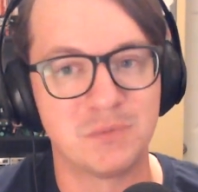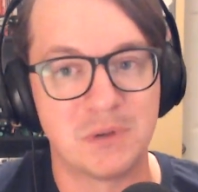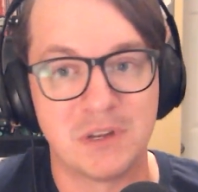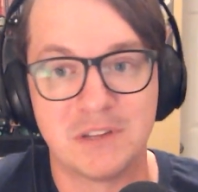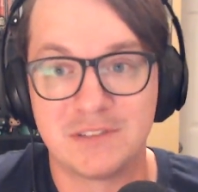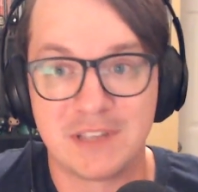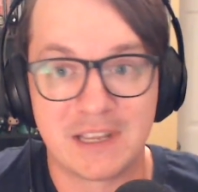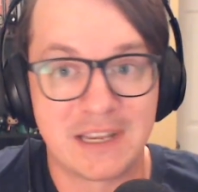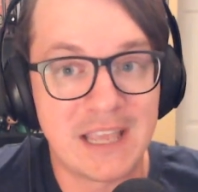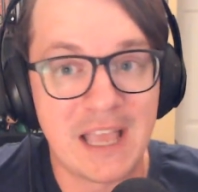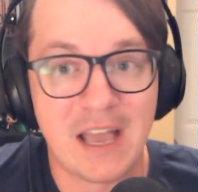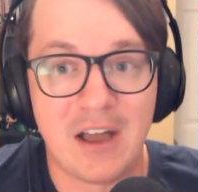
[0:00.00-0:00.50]
But
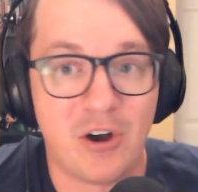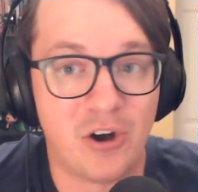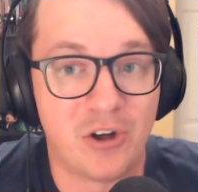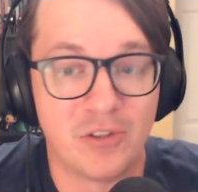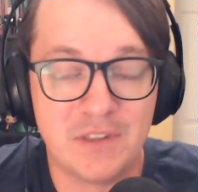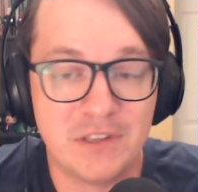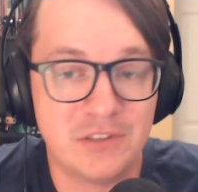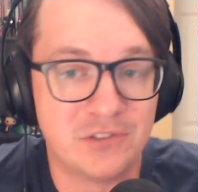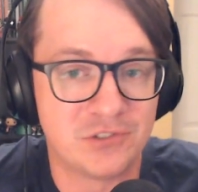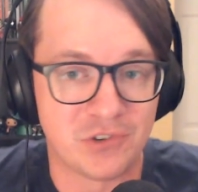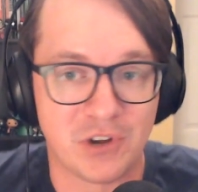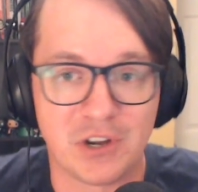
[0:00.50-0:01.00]
it's like, yeah, all
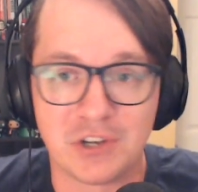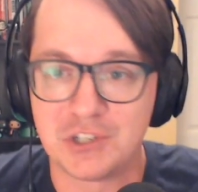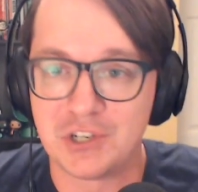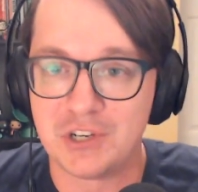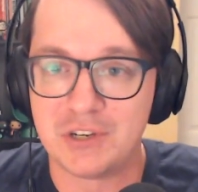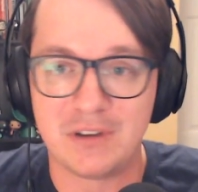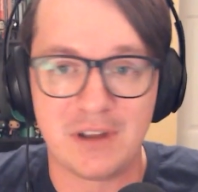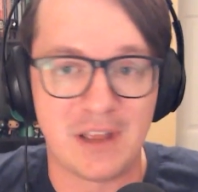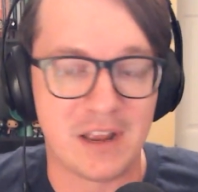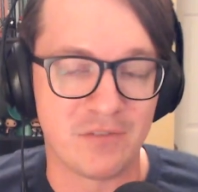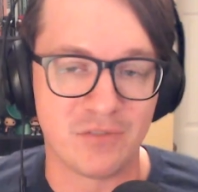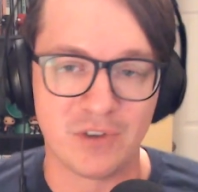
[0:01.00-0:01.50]
the
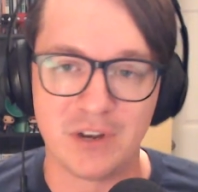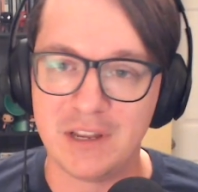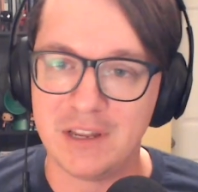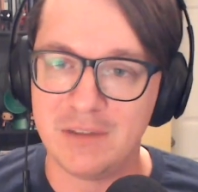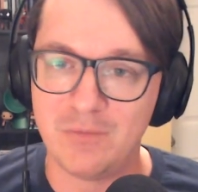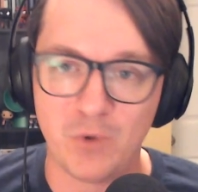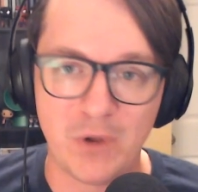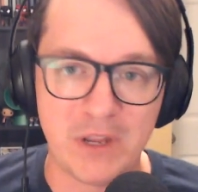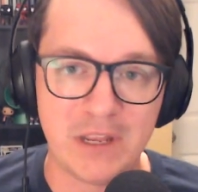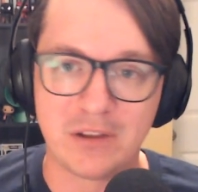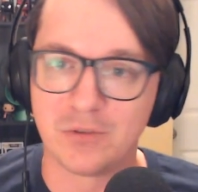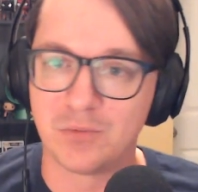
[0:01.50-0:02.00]
instruction every
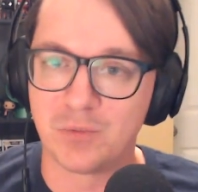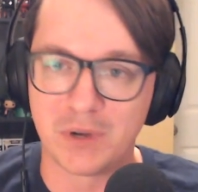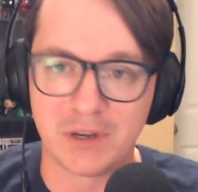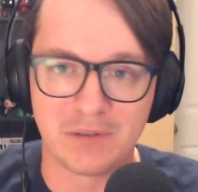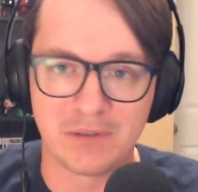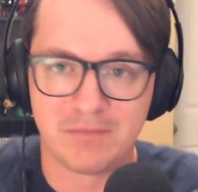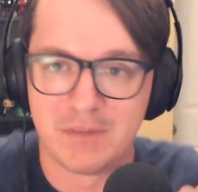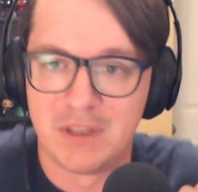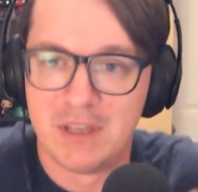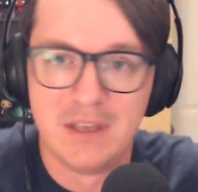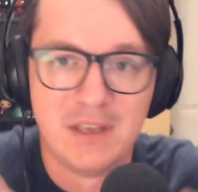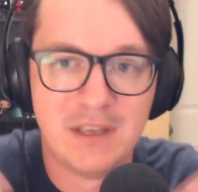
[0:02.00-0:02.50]
week or
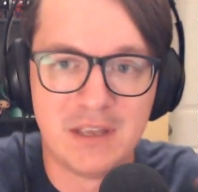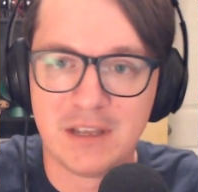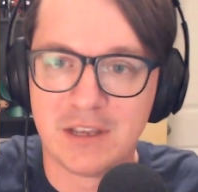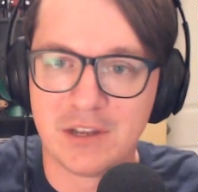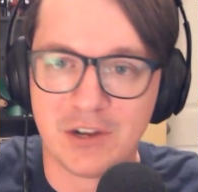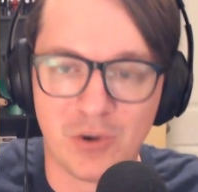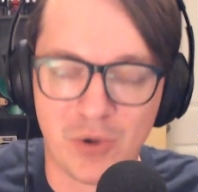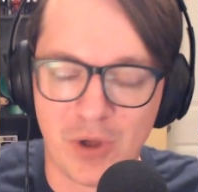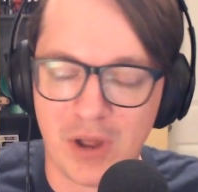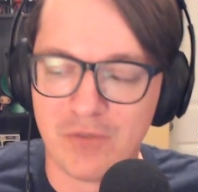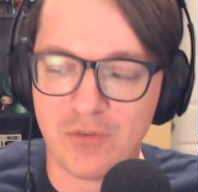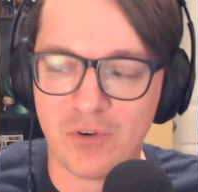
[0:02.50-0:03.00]

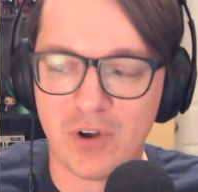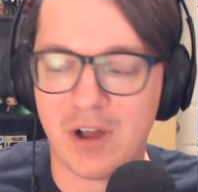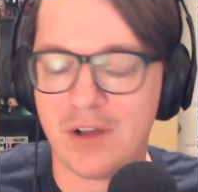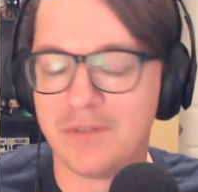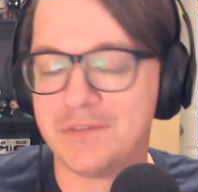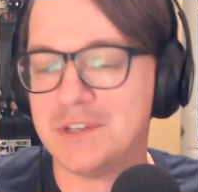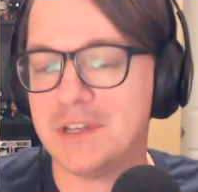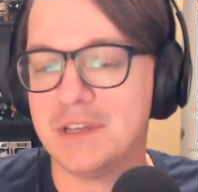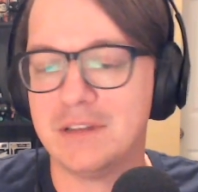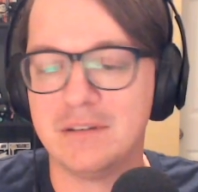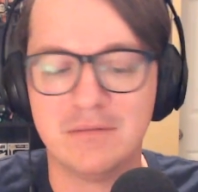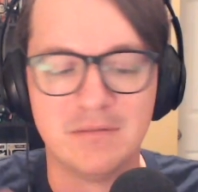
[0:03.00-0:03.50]
however
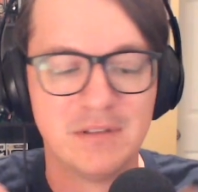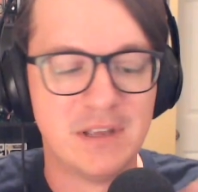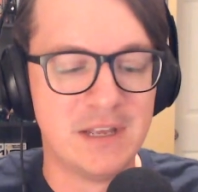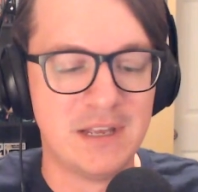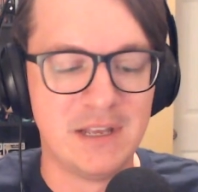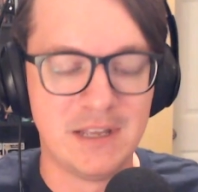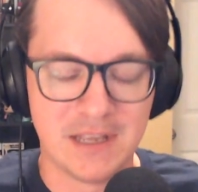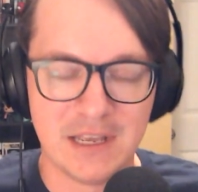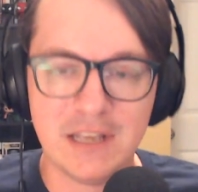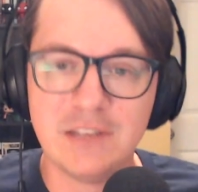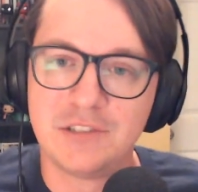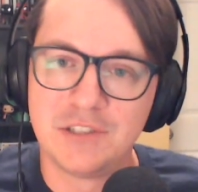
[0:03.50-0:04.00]
often
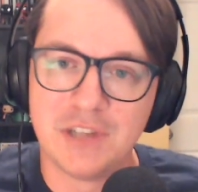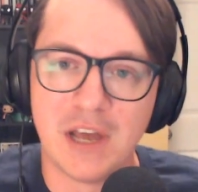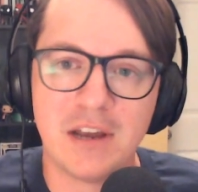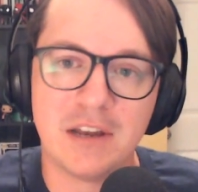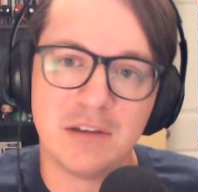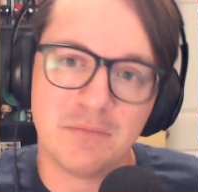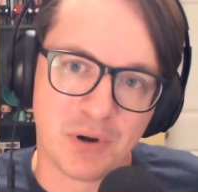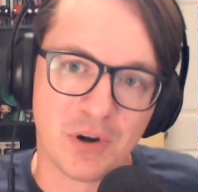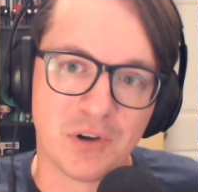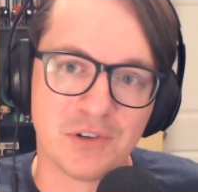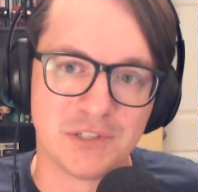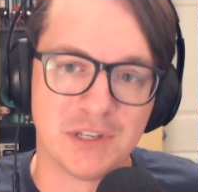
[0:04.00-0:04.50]
is done
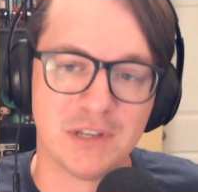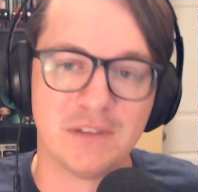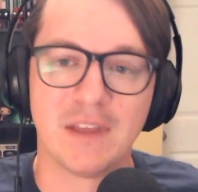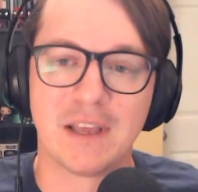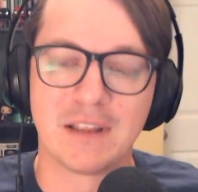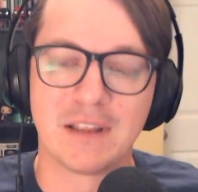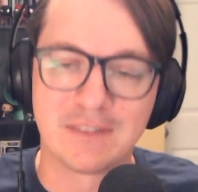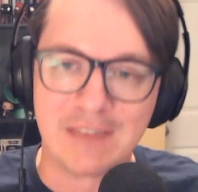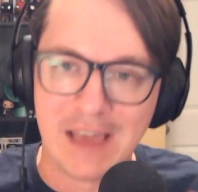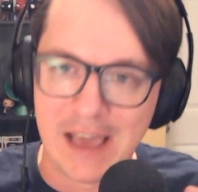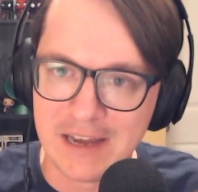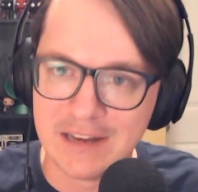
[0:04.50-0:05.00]
in person.
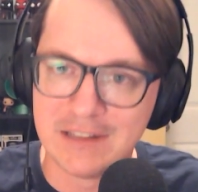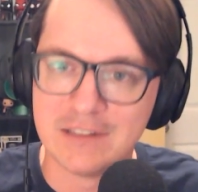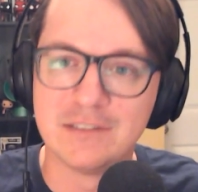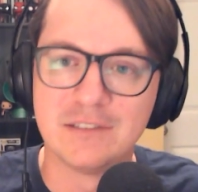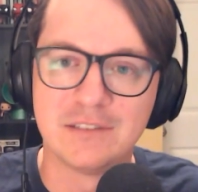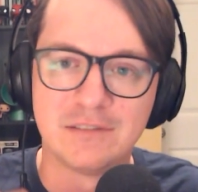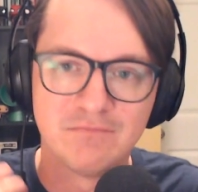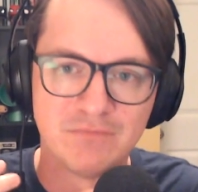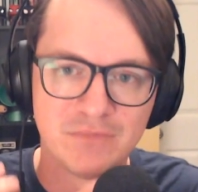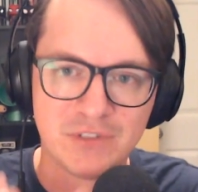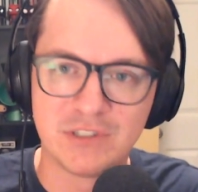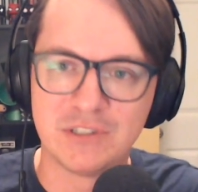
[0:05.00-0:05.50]
Like that
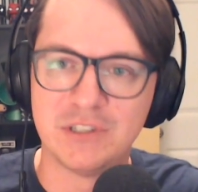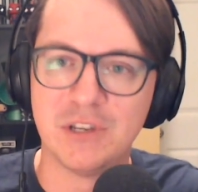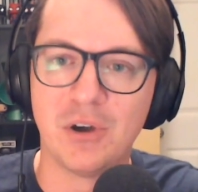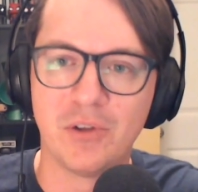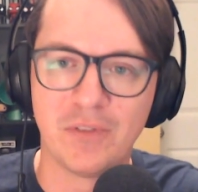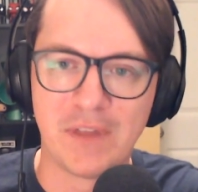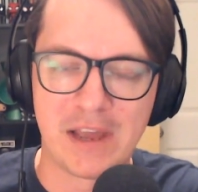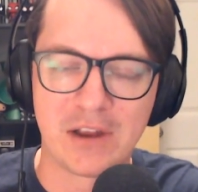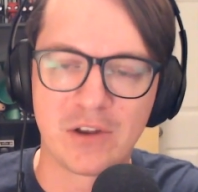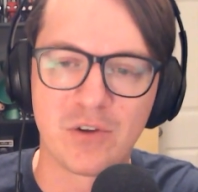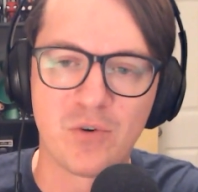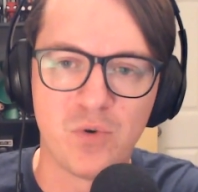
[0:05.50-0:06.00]
is still
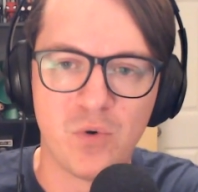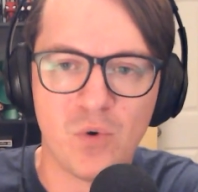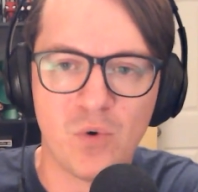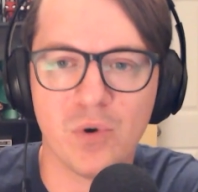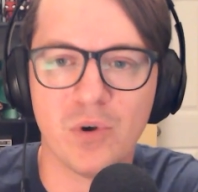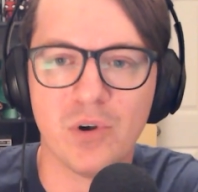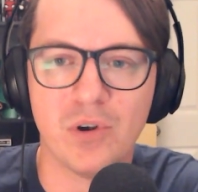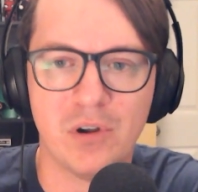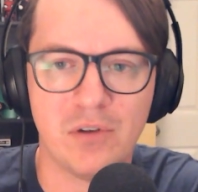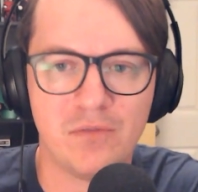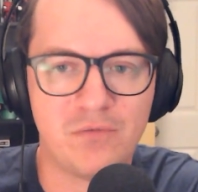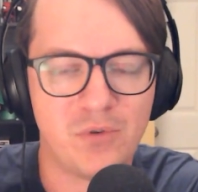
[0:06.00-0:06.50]
that
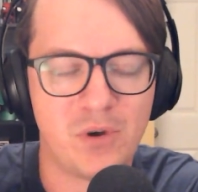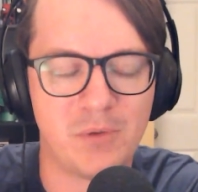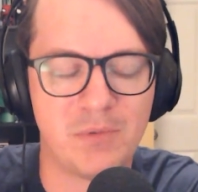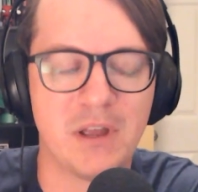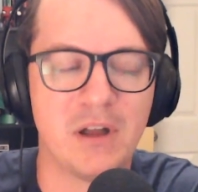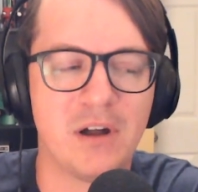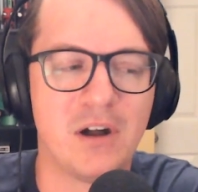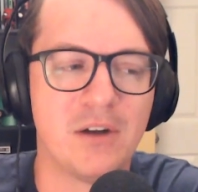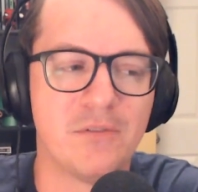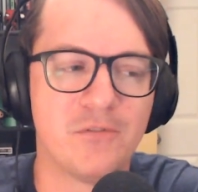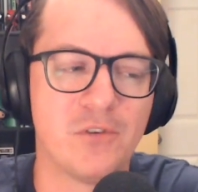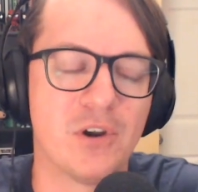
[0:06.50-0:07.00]
core of what we
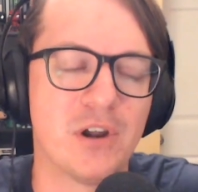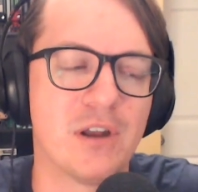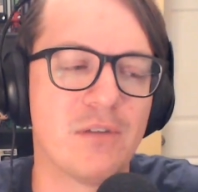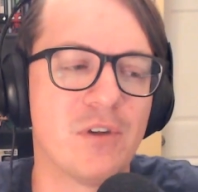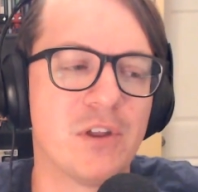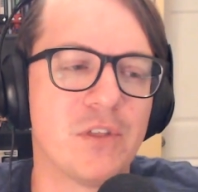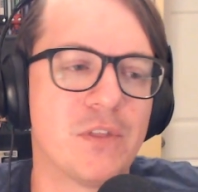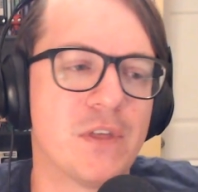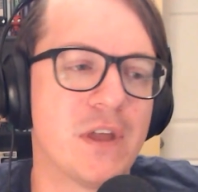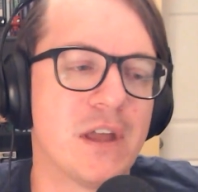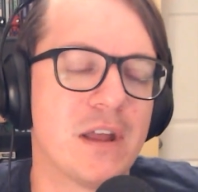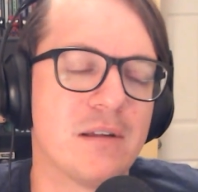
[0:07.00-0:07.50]
offer and
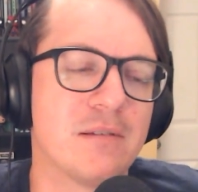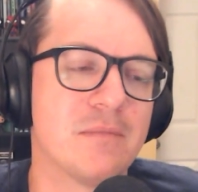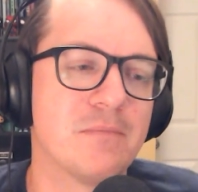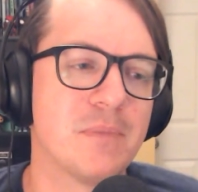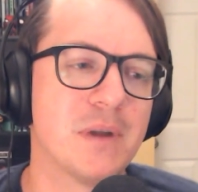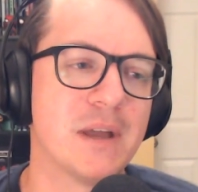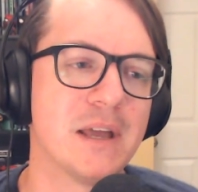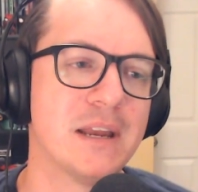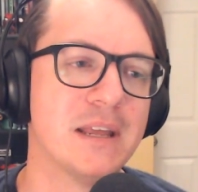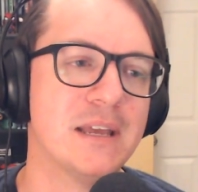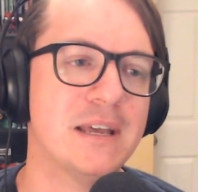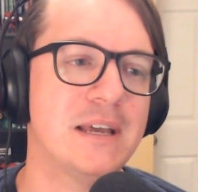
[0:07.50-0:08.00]
everything.
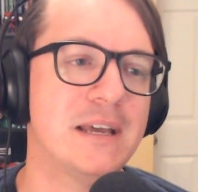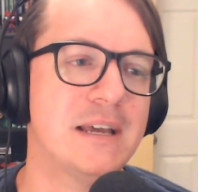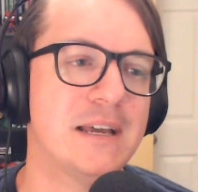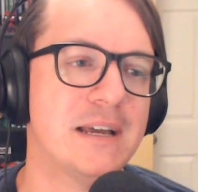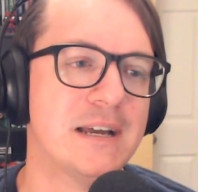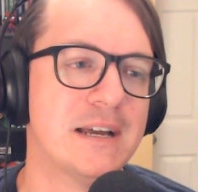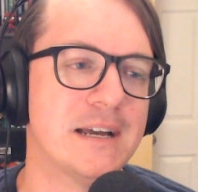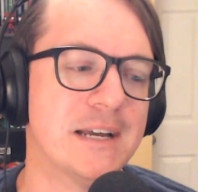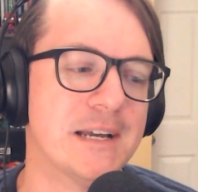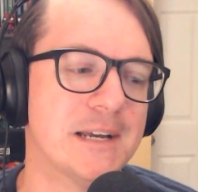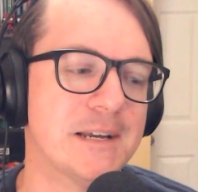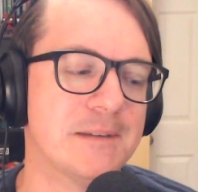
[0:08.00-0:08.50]
But
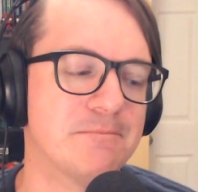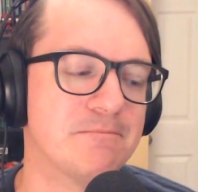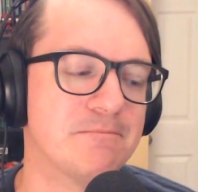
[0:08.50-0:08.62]
yeah,